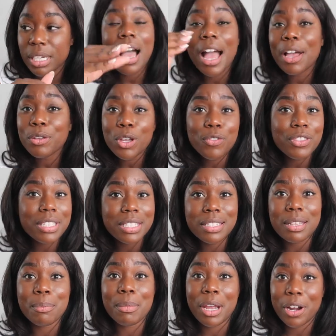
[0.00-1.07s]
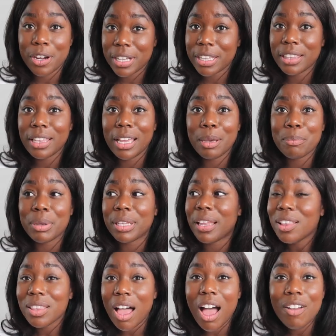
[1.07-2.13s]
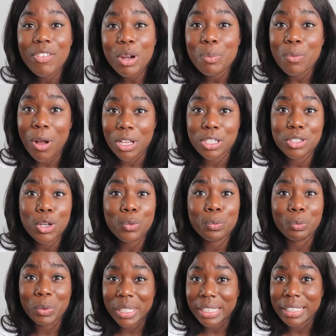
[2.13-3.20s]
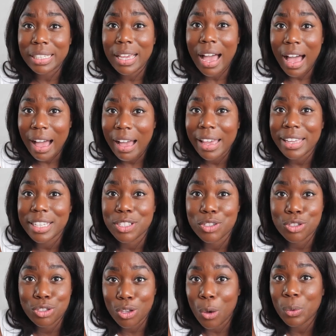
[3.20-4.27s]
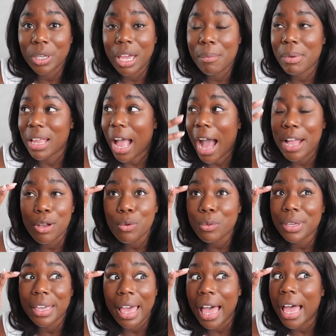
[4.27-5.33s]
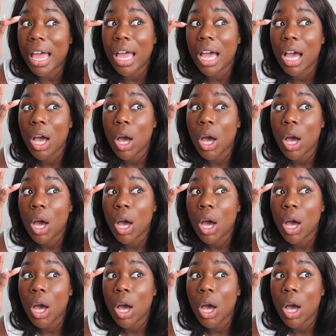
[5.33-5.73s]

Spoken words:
I don't know if this is an American thing, but a lot of our products are really high in sodium and I don't get